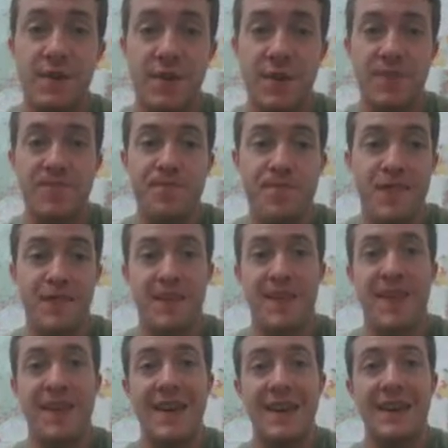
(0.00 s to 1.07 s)
but
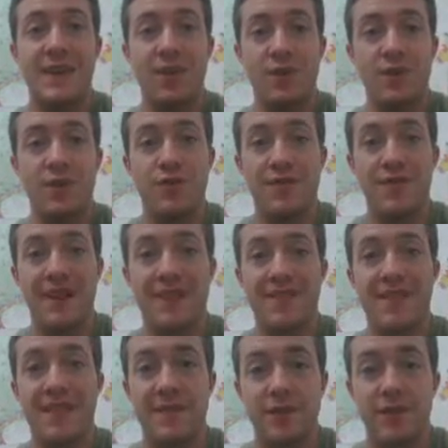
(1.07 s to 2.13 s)
they cannot go to the next
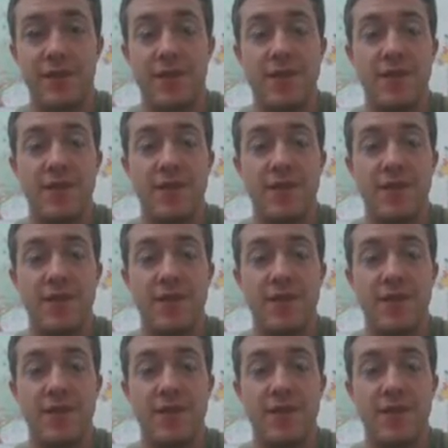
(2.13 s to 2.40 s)
level.